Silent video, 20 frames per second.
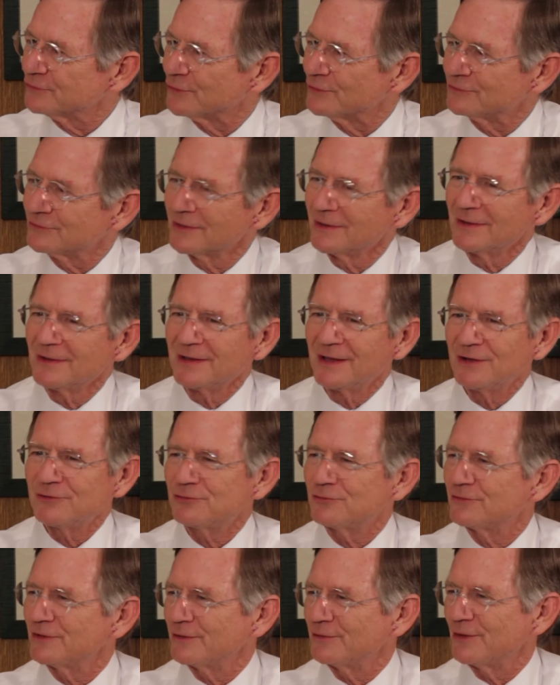So it's
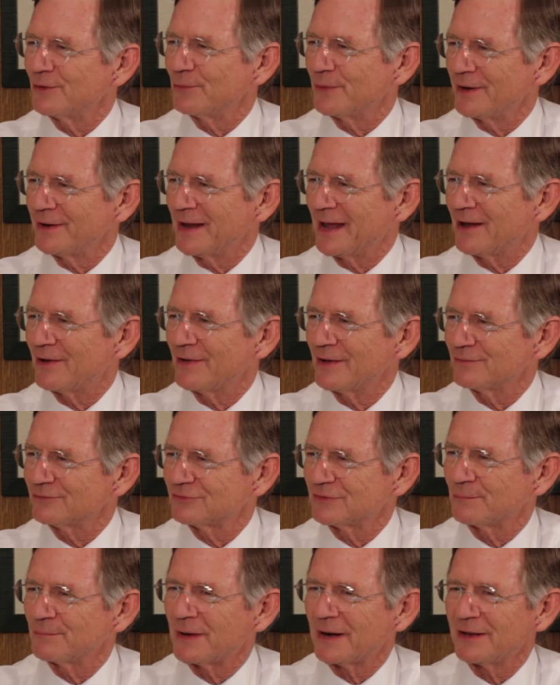interesting that we now have
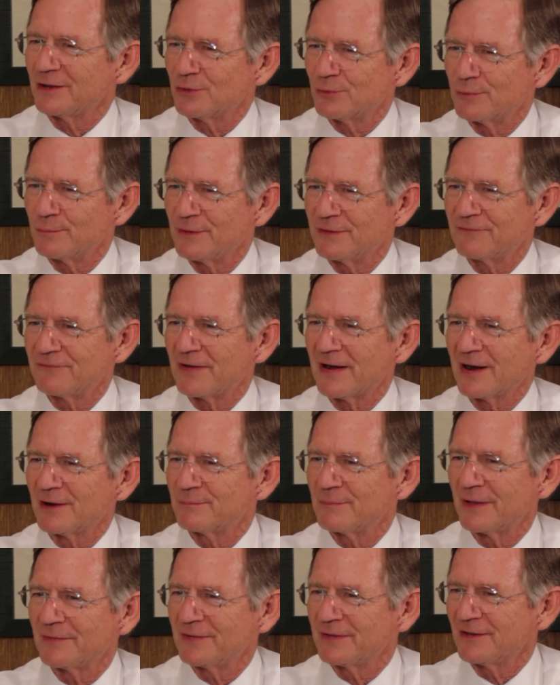somebody who would be
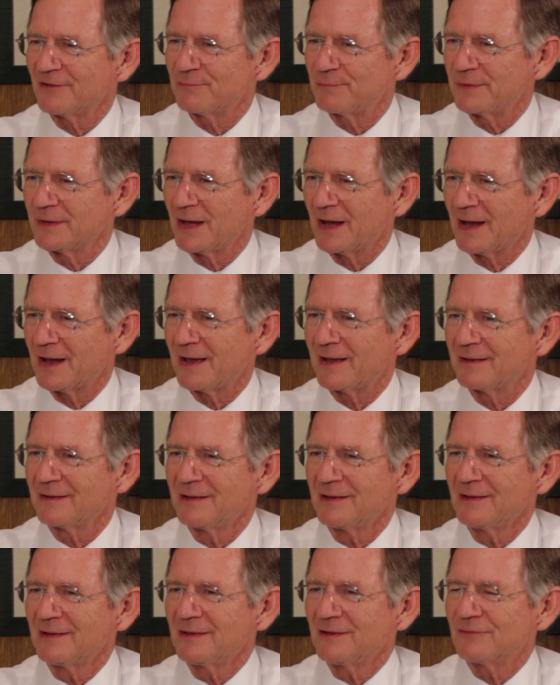fired by the F B I
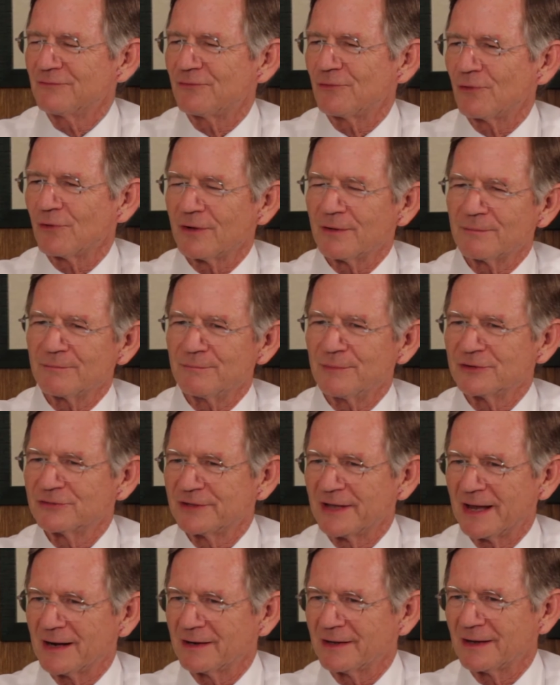for
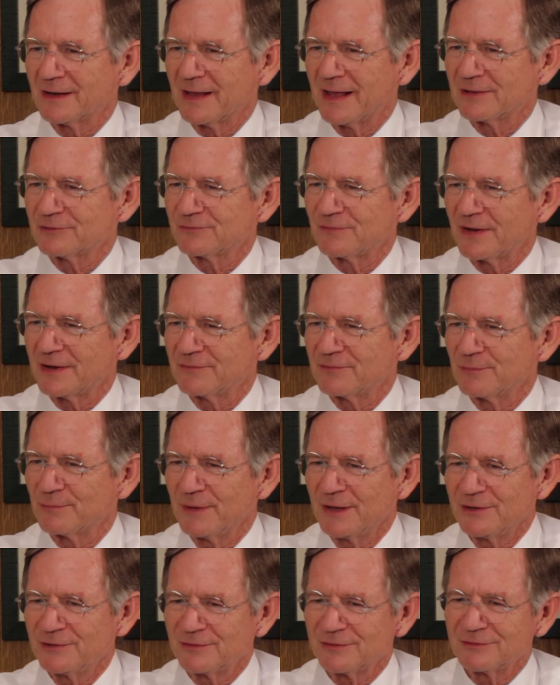mishandling classified
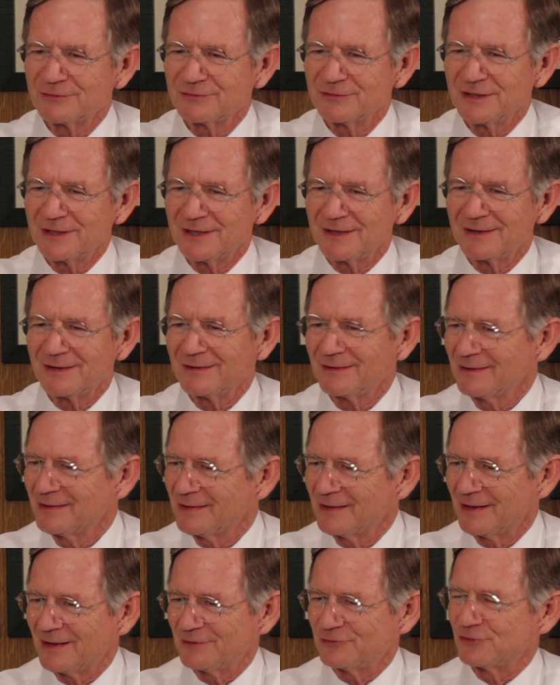information is seeking
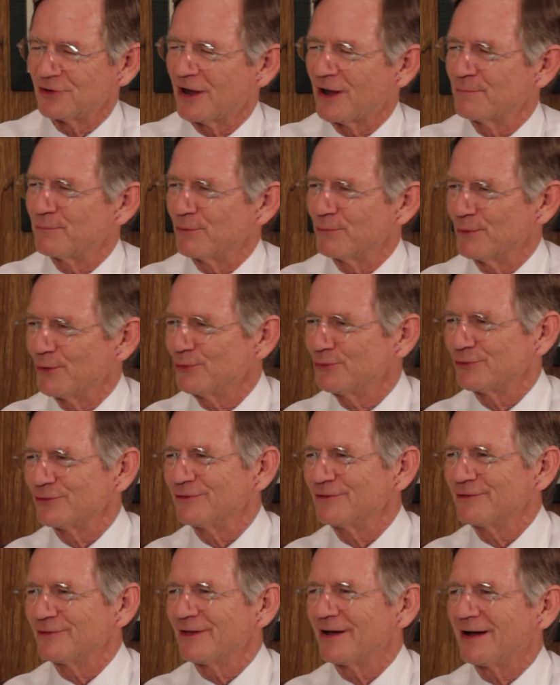a job
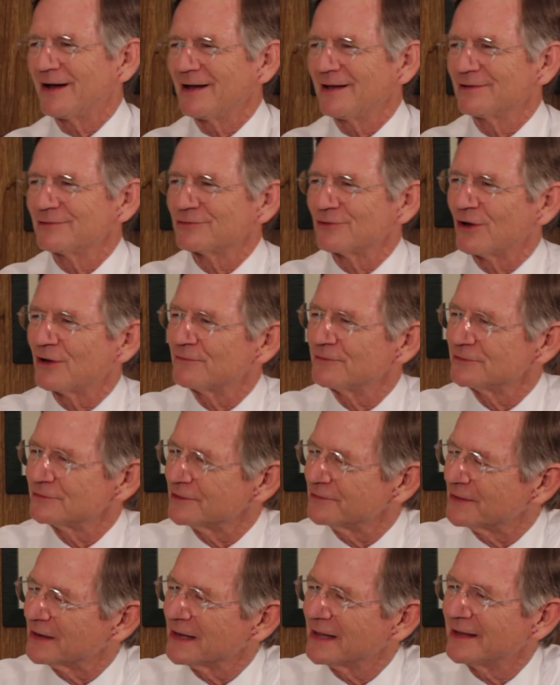promotion to the highest office
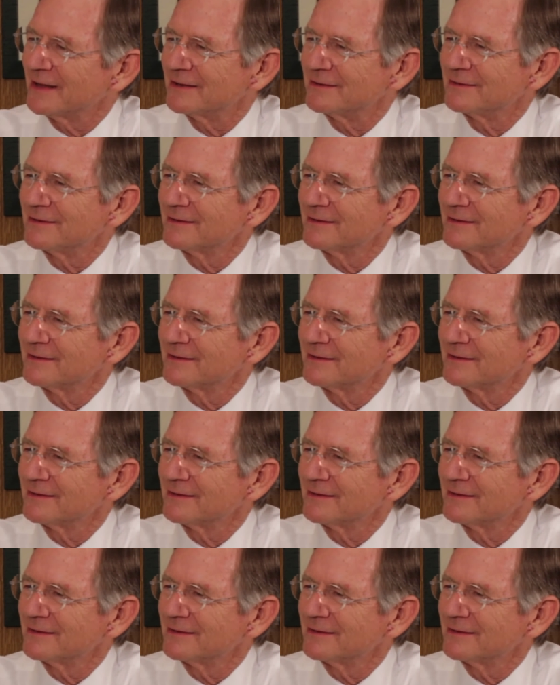in the land.